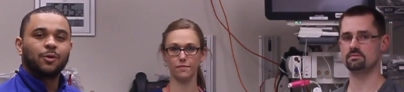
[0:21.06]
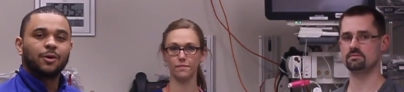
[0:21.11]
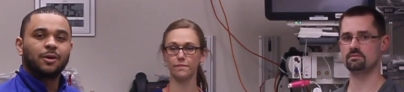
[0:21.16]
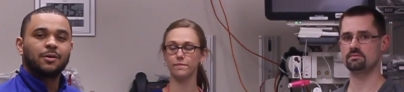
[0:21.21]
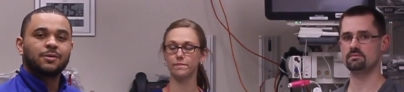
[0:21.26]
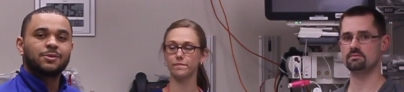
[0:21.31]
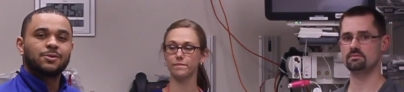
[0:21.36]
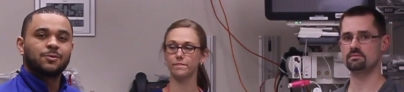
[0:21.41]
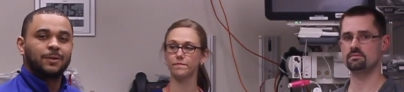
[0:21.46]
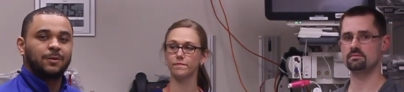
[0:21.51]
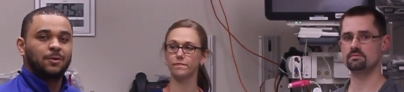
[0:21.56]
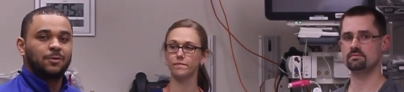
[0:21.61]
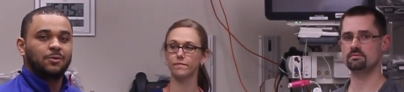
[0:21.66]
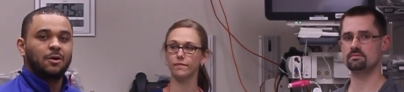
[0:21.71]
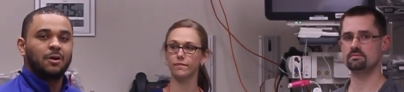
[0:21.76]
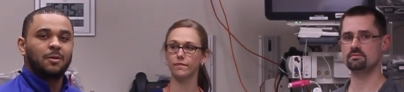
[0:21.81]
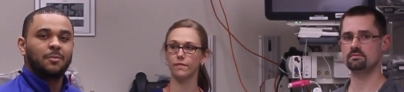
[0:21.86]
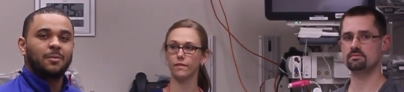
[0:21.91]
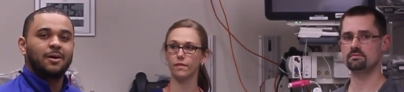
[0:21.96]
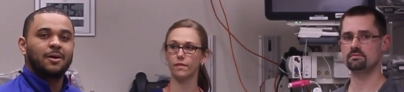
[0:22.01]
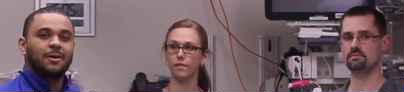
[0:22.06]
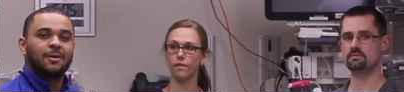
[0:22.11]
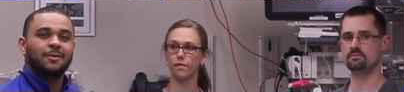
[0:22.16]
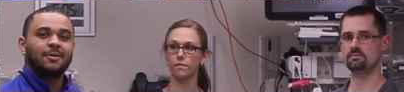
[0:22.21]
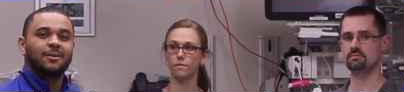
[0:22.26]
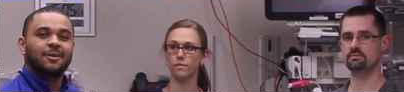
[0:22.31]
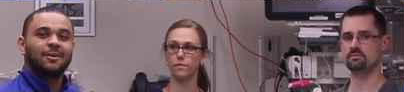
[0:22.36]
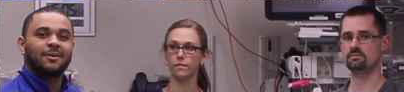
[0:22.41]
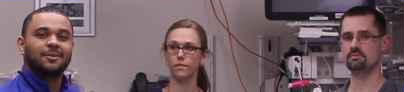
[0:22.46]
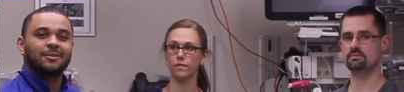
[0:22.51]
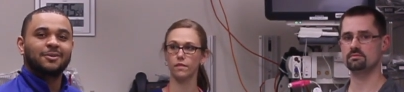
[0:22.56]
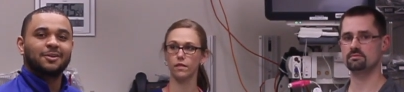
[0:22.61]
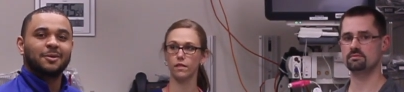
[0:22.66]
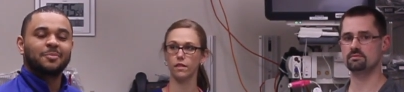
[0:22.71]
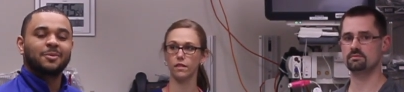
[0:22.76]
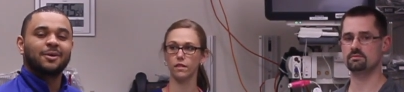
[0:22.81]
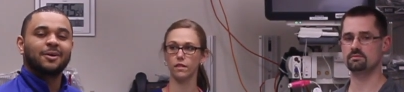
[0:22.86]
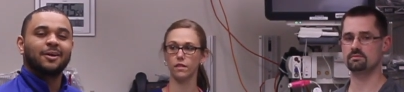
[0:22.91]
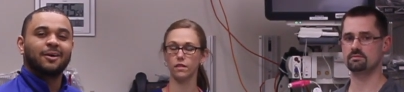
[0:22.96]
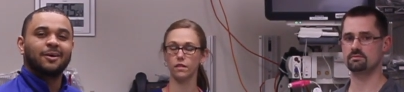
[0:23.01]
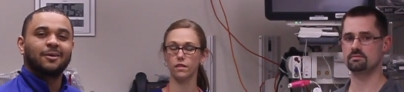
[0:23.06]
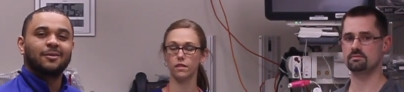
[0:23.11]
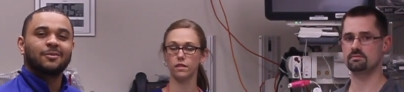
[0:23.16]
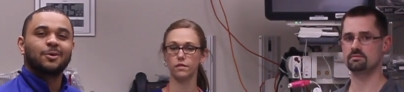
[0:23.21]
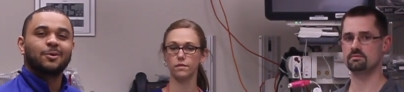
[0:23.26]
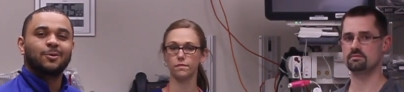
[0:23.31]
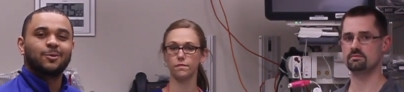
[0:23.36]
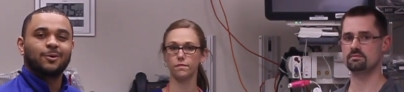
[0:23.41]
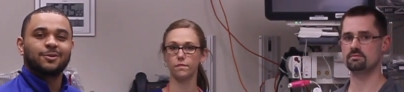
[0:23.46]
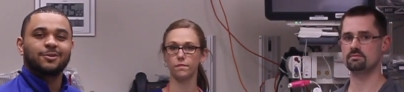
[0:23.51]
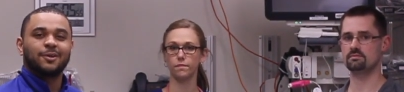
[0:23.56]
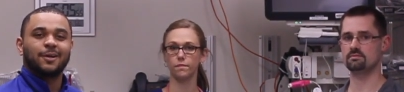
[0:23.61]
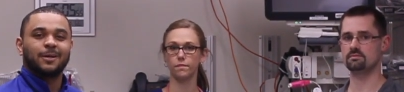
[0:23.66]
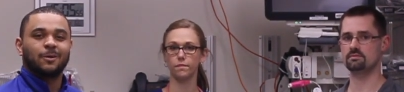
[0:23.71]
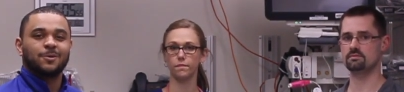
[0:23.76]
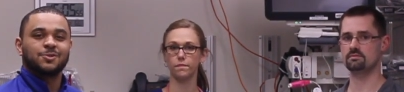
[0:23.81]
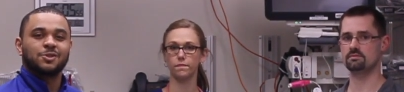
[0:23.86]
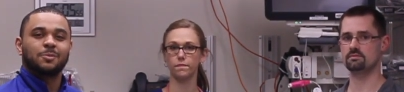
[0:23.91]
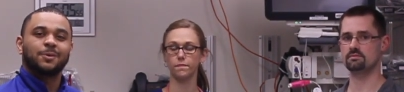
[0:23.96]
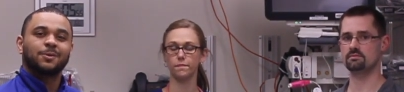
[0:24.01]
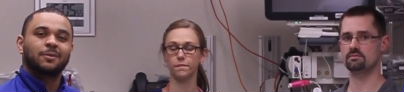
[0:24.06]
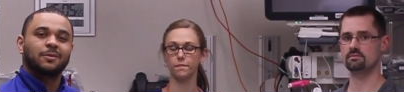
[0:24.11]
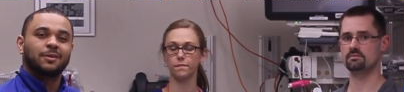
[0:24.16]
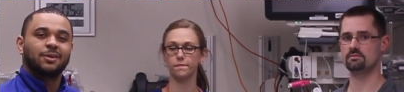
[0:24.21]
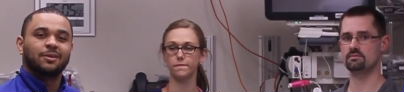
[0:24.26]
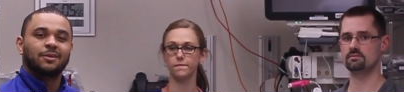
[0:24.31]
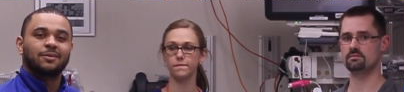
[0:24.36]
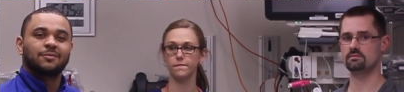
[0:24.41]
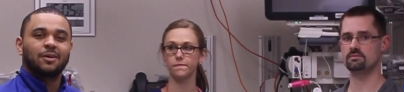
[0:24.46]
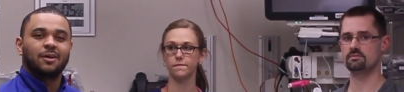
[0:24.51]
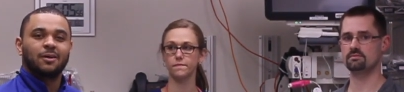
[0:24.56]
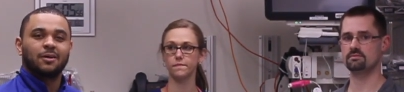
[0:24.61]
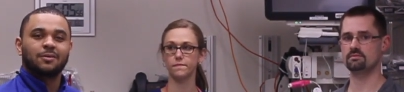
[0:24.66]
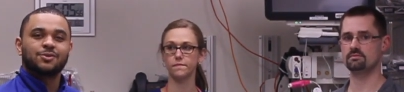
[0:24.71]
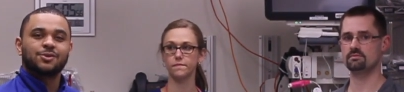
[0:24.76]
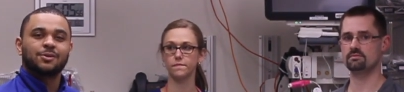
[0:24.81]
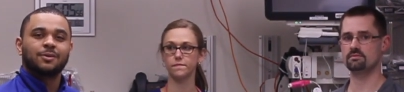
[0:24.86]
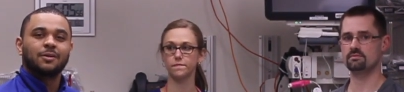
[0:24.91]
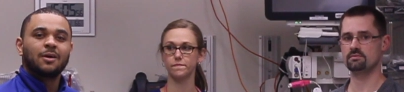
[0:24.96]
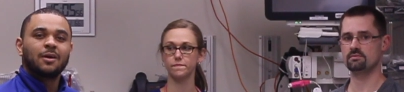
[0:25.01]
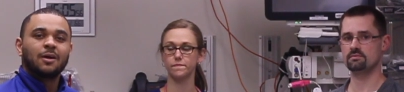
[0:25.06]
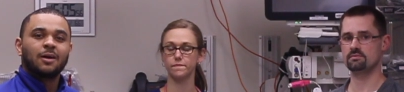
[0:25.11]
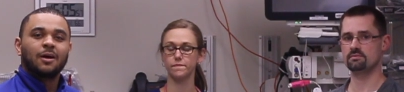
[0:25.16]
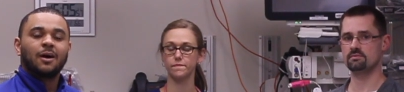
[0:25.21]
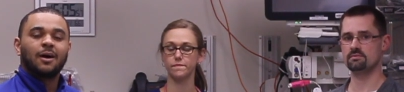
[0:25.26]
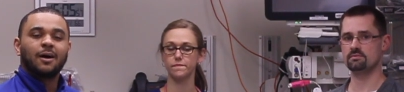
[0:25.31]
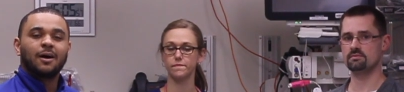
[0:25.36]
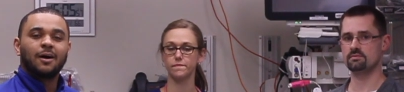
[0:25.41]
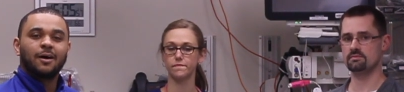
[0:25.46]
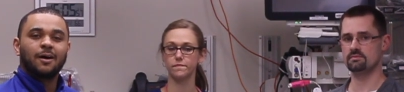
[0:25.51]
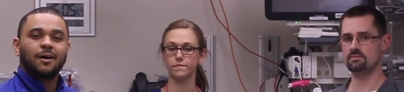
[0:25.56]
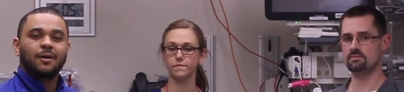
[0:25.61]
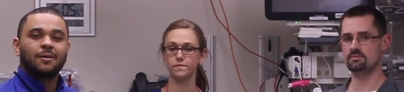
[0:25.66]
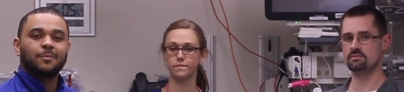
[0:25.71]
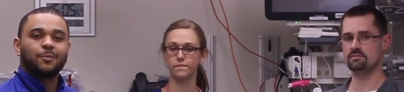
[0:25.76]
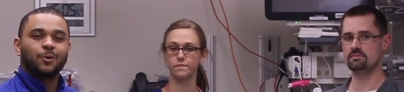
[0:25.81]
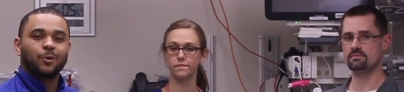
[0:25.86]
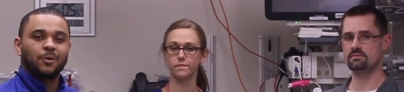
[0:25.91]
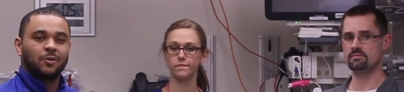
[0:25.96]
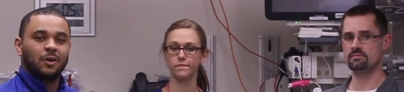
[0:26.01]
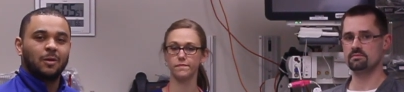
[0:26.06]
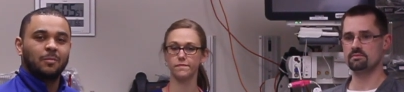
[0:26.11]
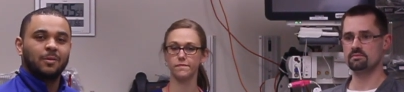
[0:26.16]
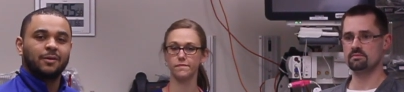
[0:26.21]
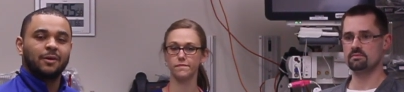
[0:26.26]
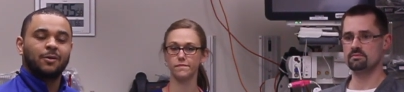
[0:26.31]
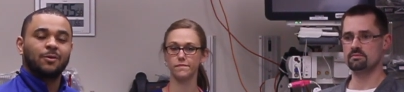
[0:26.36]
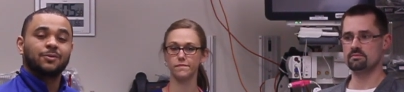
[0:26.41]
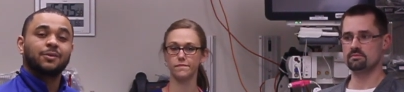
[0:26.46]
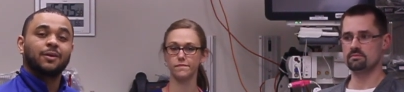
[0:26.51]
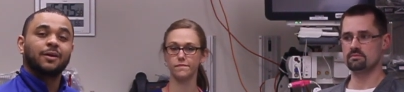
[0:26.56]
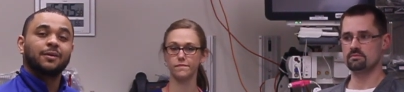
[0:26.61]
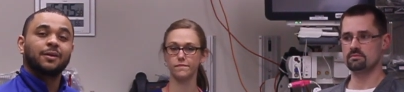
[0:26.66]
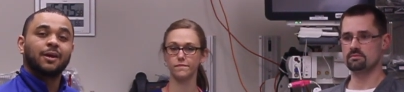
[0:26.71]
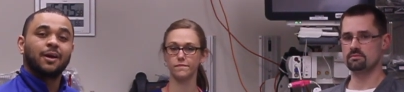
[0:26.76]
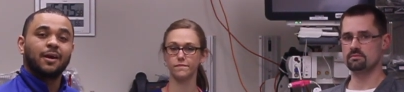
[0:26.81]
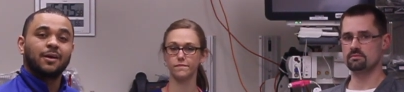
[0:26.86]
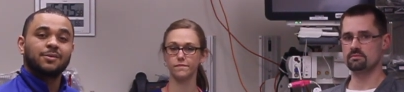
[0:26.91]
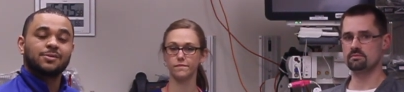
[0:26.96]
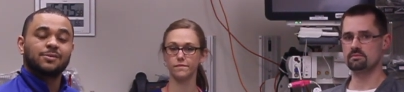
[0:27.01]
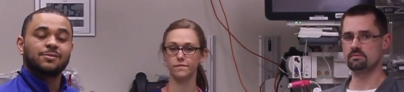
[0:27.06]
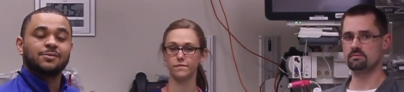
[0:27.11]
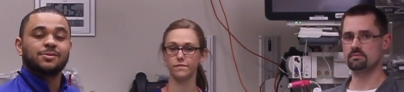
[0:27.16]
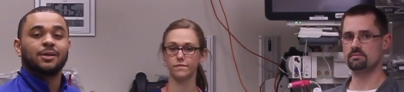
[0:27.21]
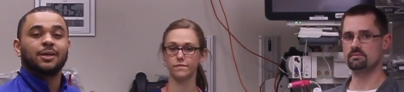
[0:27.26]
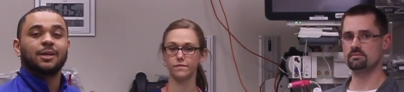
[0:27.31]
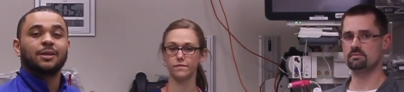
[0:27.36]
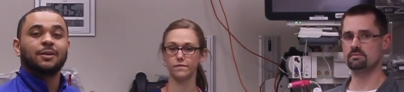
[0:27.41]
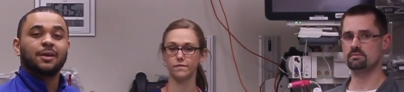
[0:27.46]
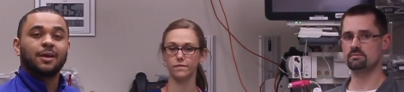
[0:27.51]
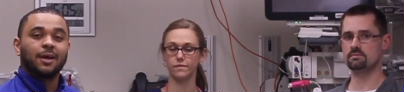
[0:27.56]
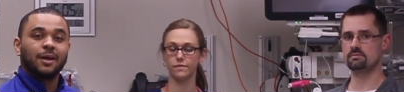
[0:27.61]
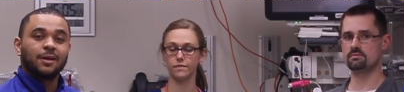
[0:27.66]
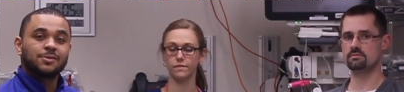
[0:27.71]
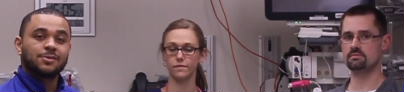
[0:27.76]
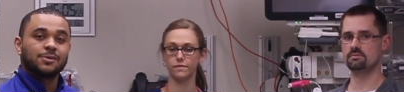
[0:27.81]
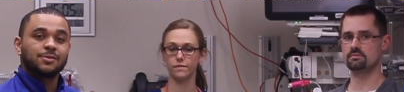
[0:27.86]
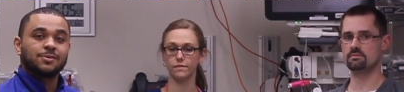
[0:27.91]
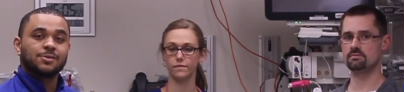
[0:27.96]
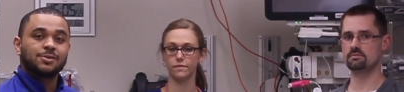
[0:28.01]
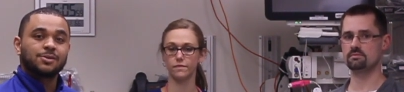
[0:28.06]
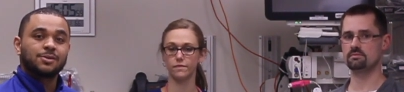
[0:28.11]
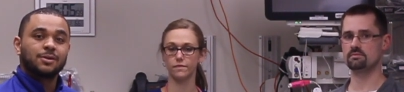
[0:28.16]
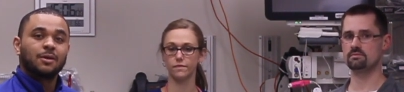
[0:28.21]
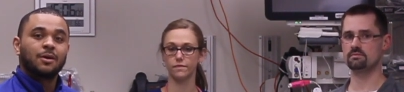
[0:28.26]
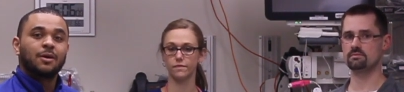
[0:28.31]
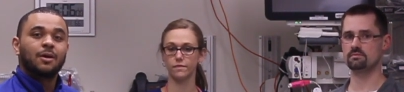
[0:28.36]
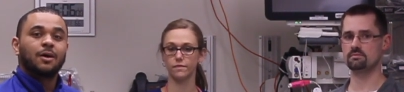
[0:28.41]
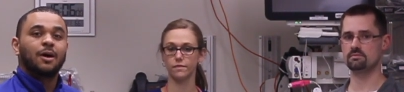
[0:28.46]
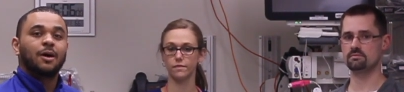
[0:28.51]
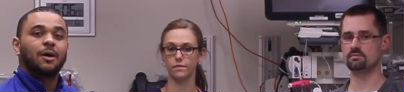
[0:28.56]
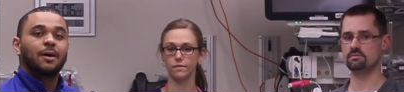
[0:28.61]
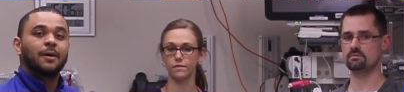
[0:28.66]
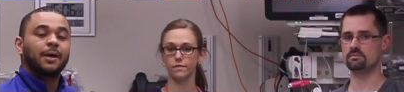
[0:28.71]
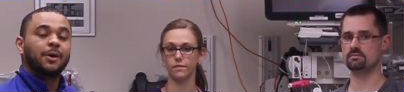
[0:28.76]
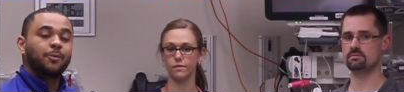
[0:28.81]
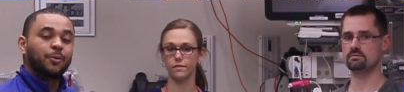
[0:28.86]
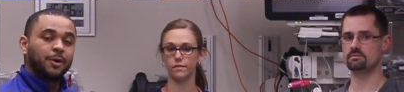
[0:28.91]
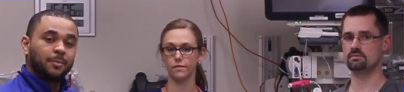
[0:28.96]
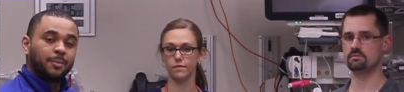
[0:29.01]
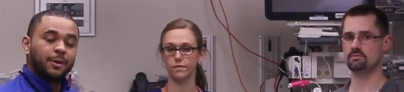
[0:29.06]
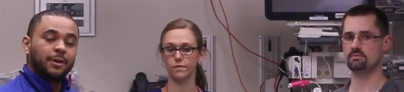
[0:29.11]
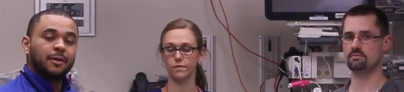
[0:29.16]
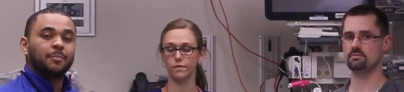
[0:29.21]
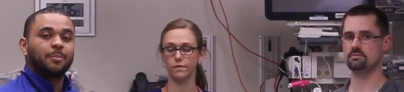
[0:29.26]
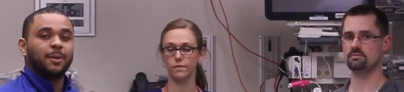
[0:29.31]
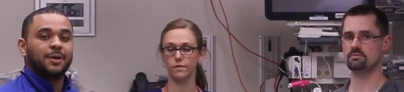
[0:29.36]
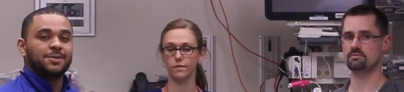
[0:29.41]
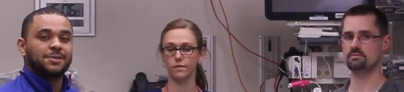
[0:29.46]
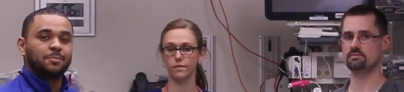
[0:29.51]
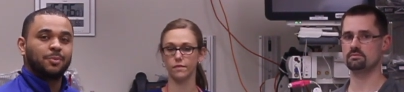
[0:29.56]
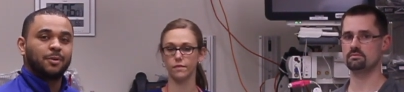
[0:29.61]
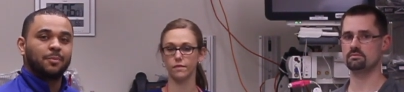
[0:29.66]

Speaker 1: We're here today to talk about DPL or diagnostic peritoneal lavage. Uh, we're going to talk about the contraindications, indications, uh, equipment, and patient